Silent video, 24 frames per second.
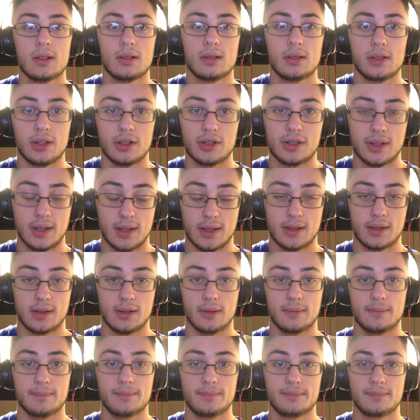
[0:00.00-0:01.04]
your
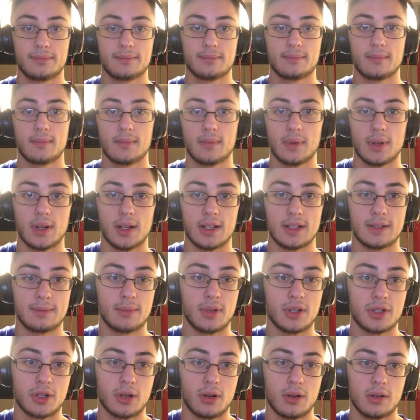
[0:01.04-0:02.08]
system, it's
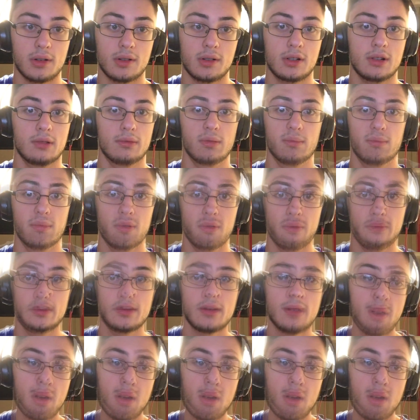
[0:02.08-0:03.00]
much harder to remove.